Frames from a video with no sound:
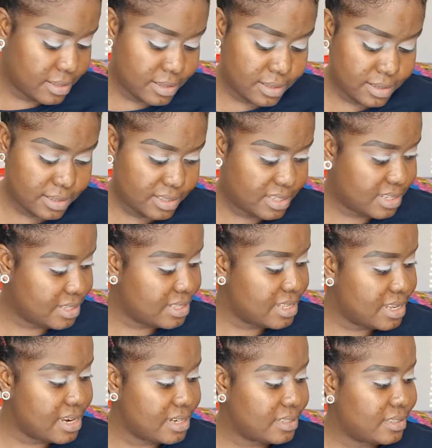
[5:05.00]
the
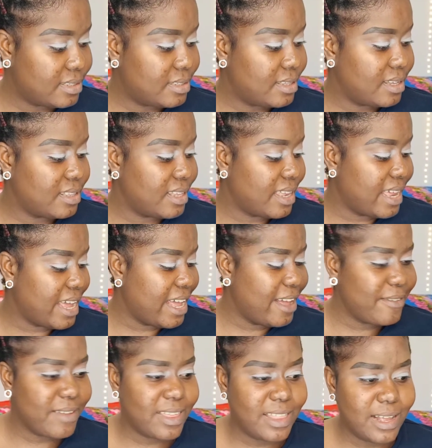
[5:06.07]
next thing that I have here
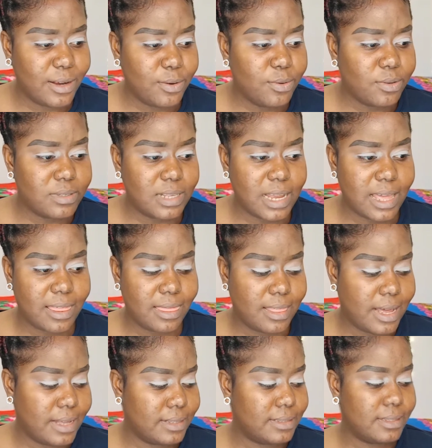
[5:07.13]
that looks like
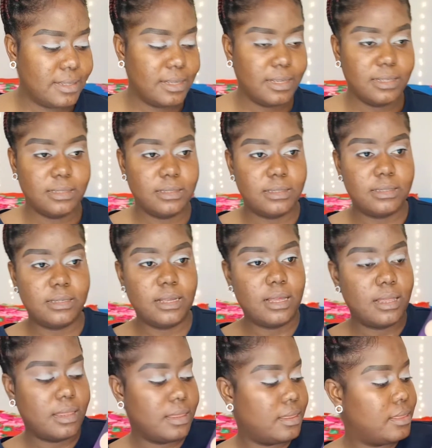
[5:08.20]
that is
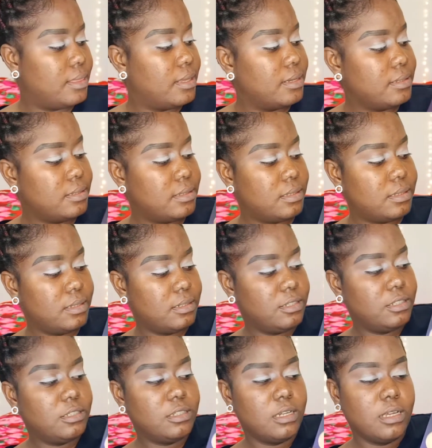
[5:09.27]
this
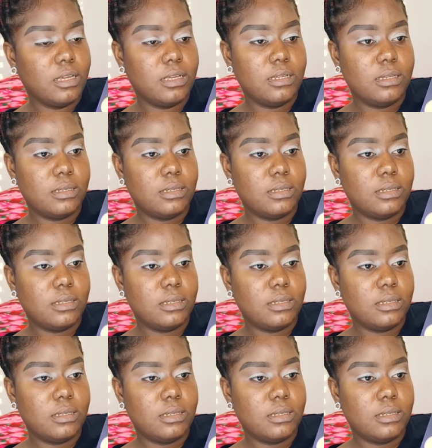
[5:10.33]
shade